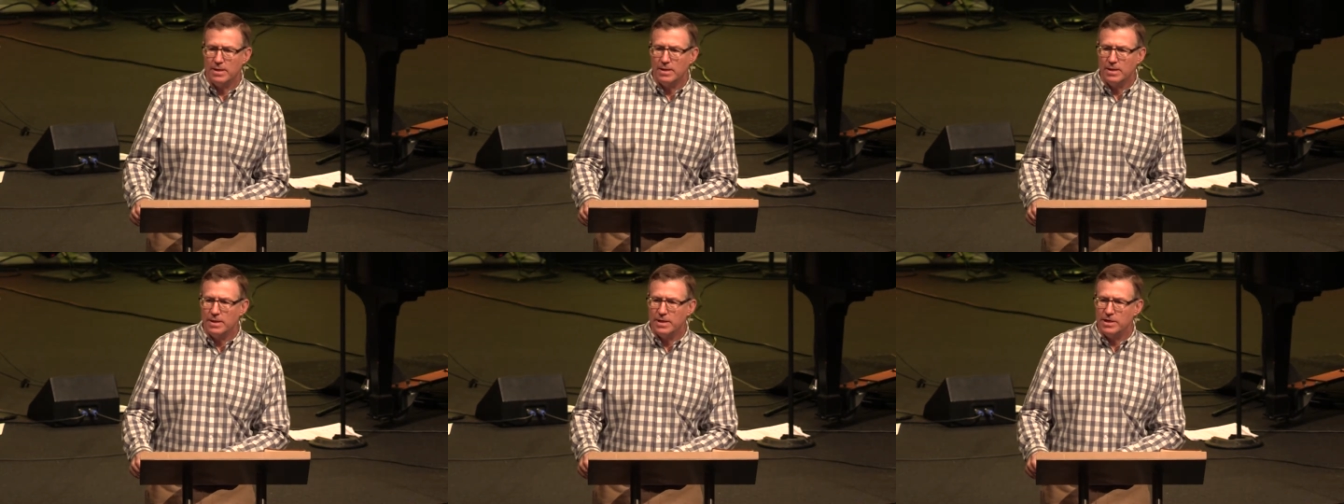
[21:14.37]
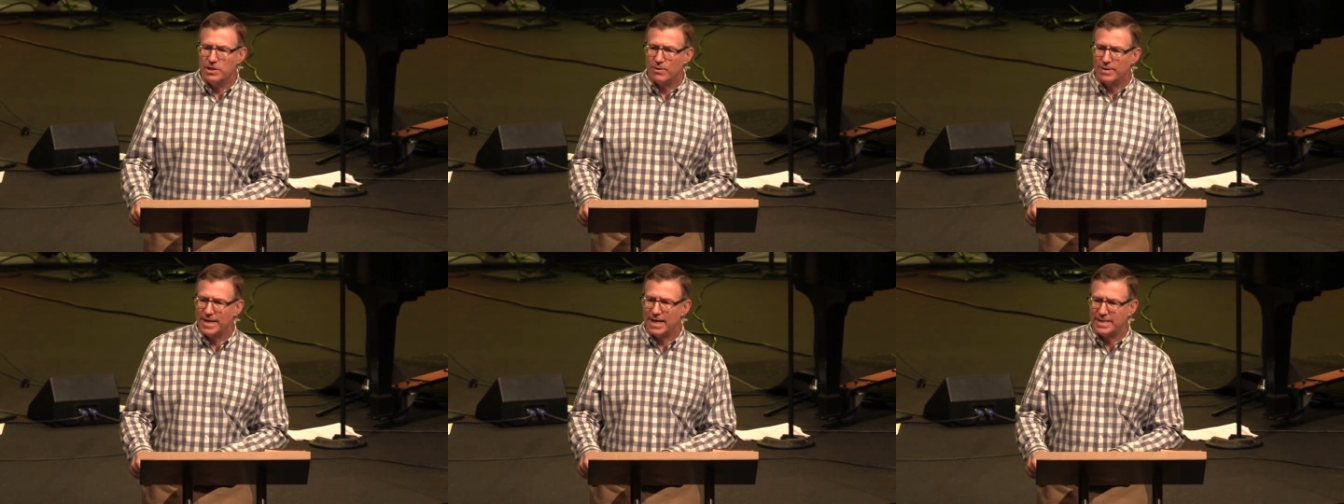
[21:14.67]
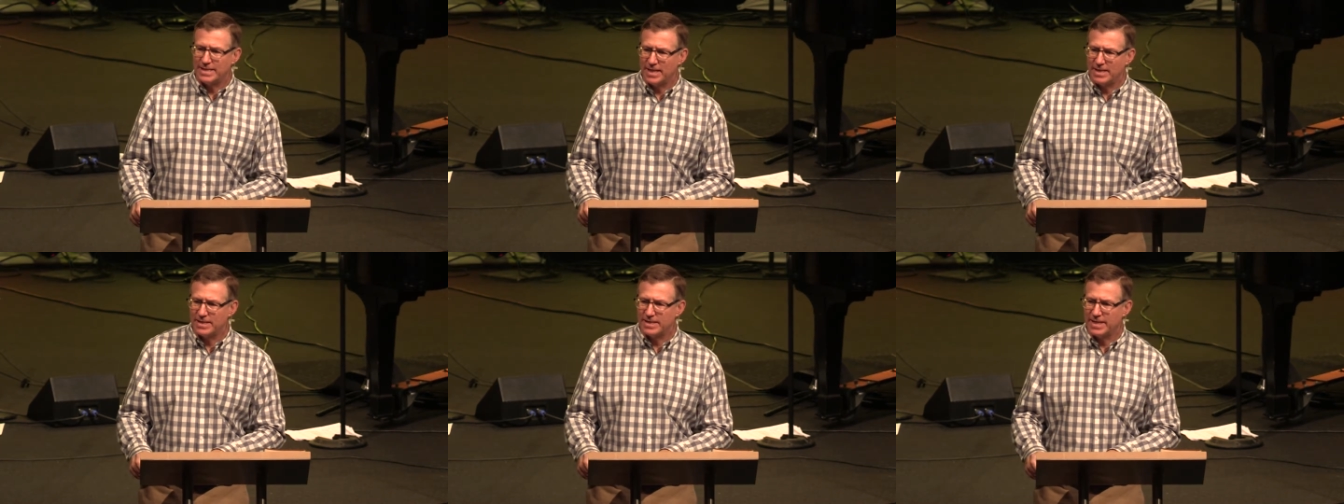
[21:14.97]
You know, and that
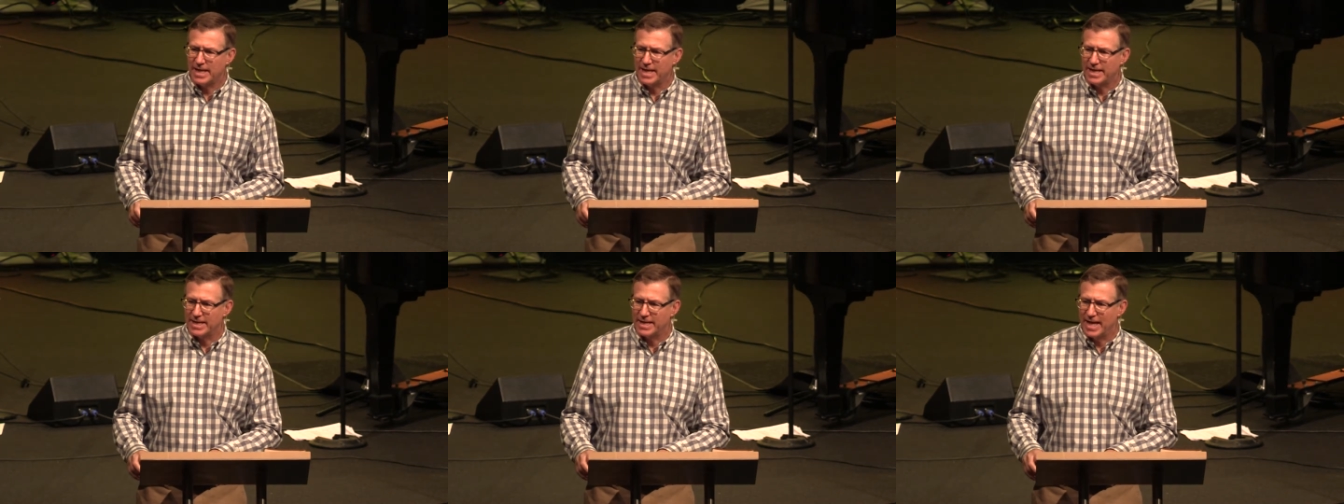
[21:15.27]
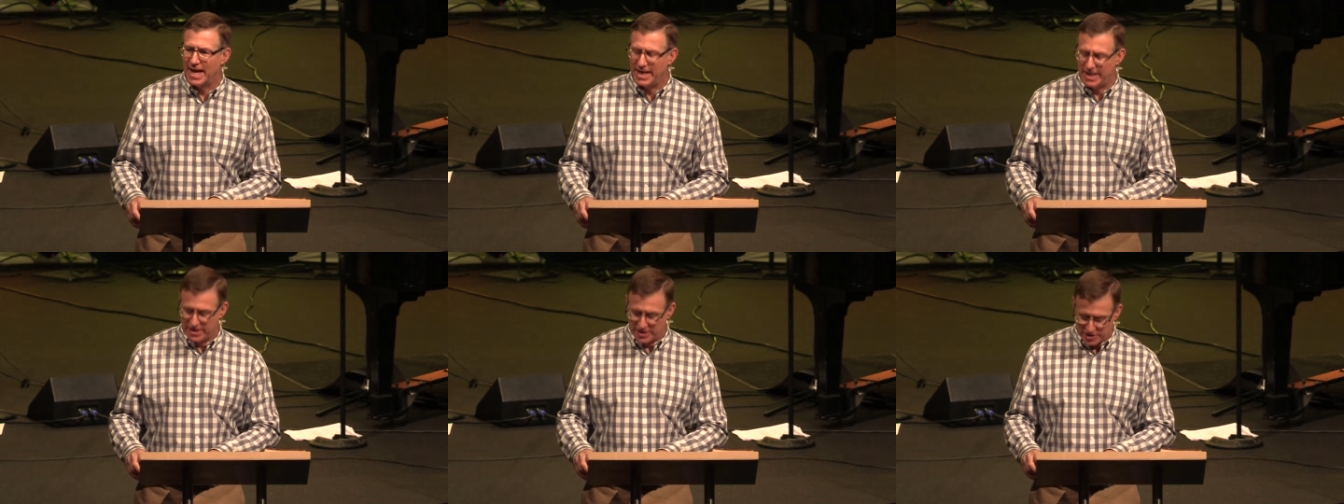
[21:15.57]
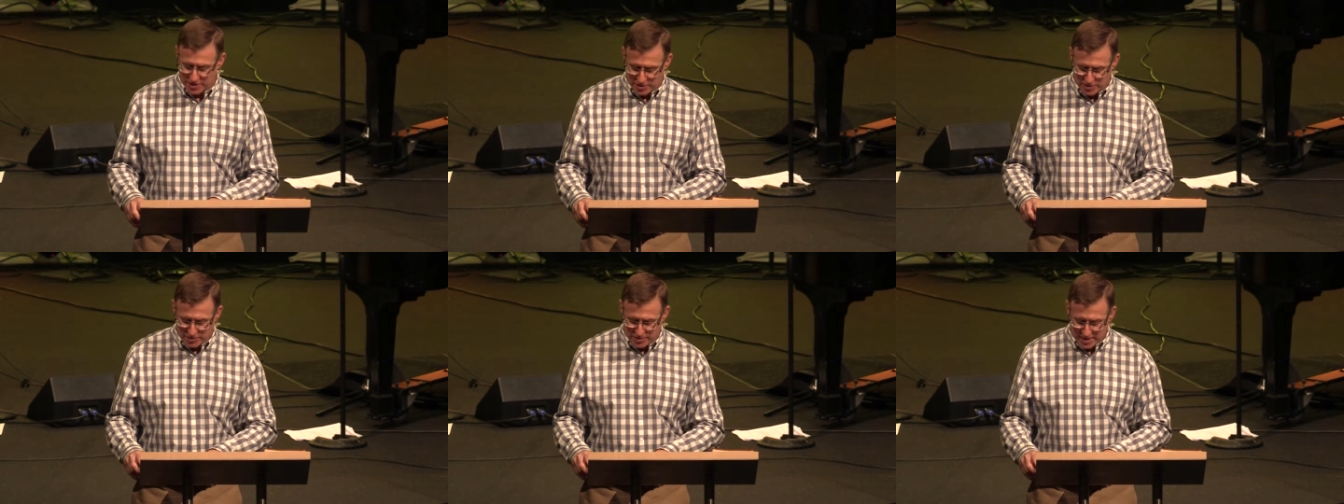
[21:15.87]
does take an
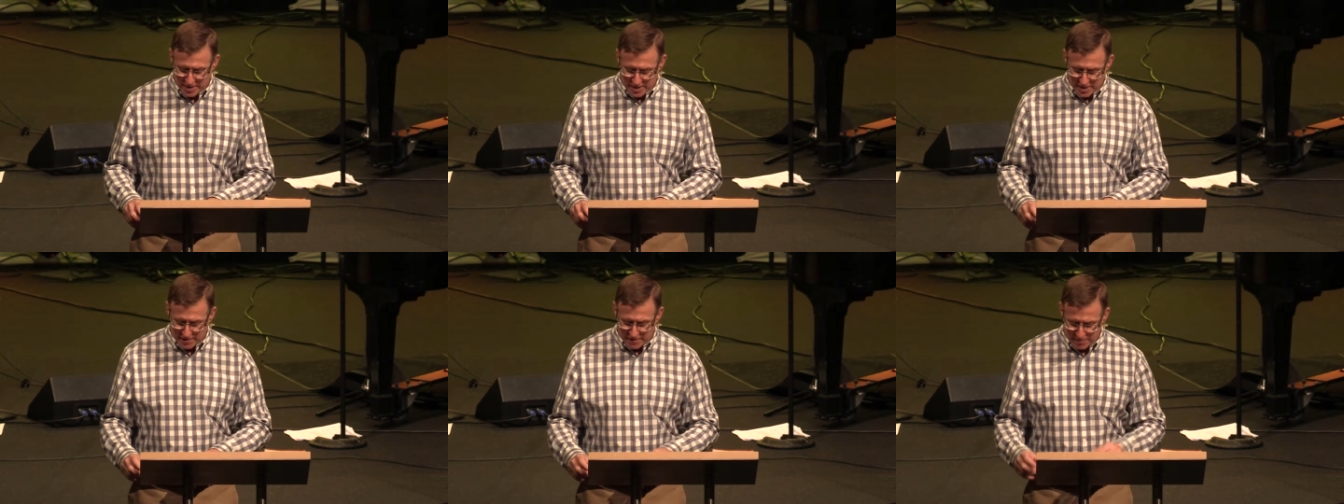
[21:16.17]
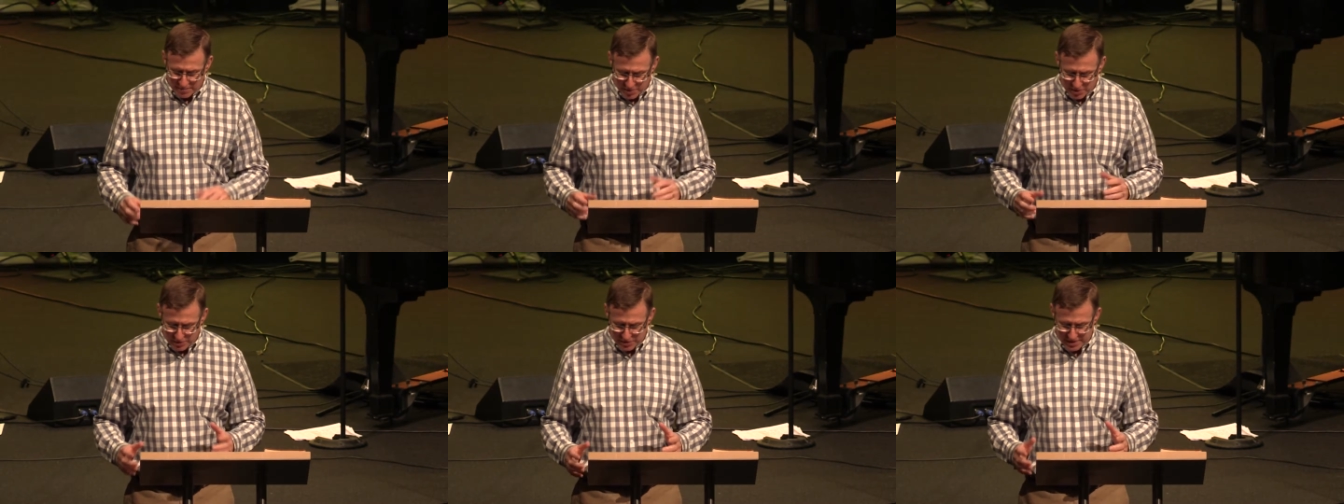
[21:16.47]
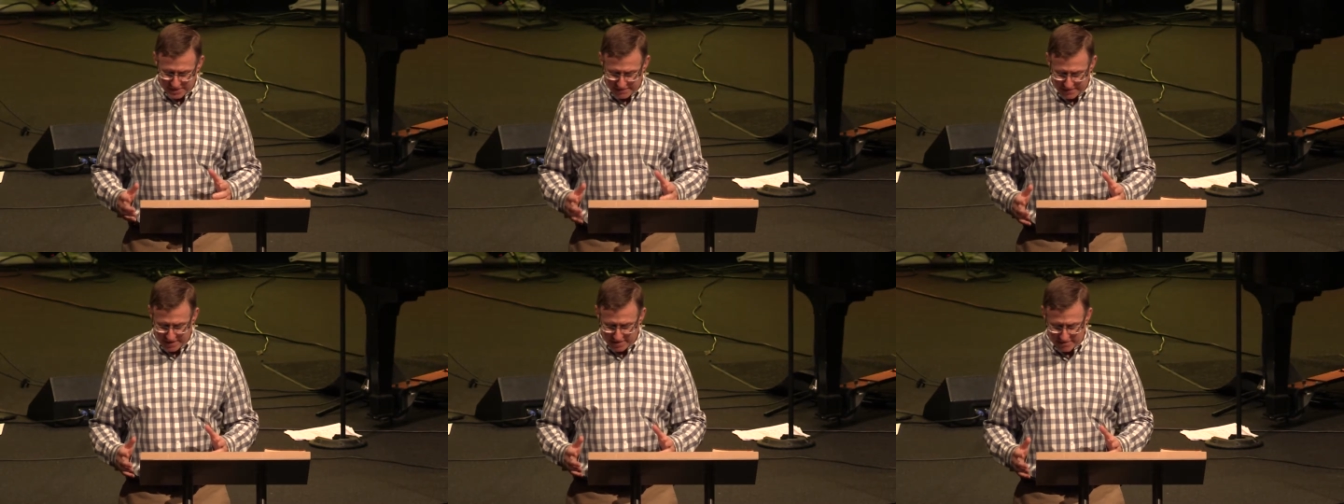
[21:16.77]
attitude of
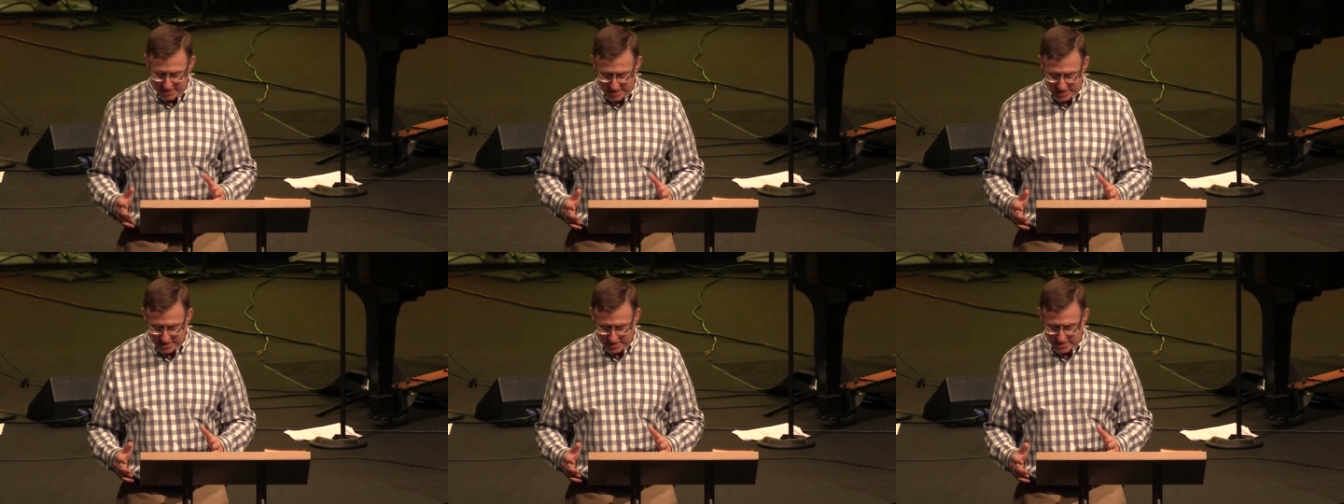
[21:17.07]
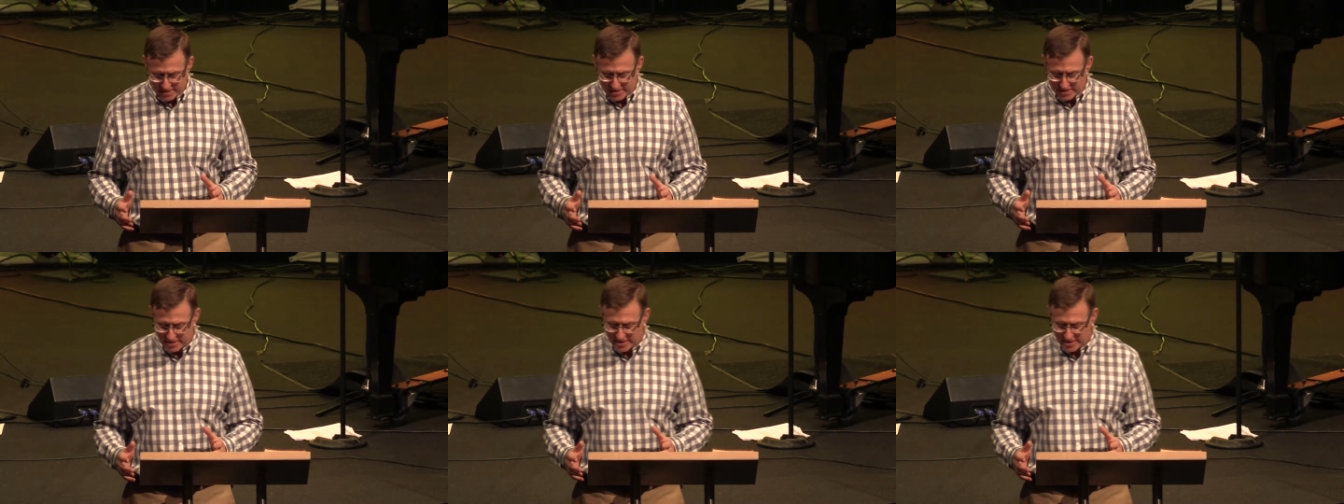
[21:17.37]
perseverance.